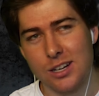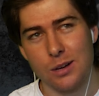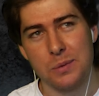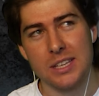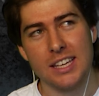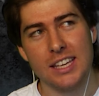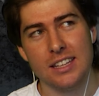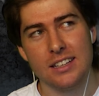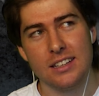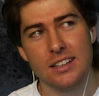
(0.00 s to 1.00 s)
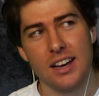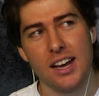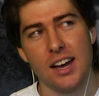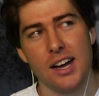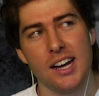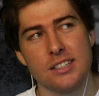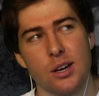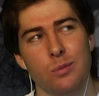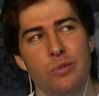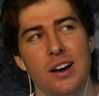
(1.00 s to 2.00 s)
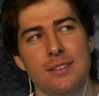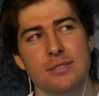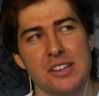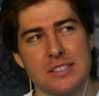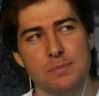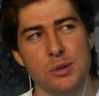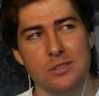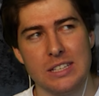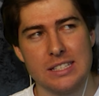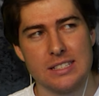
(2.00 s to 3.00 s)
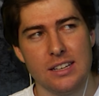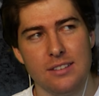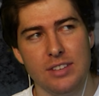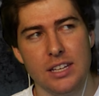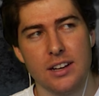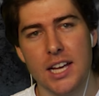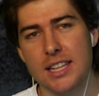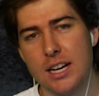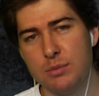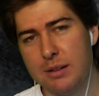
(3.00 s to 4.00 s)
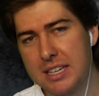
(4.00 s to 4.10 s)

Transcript: topic in a top 5 lost movies video, and then I'm going to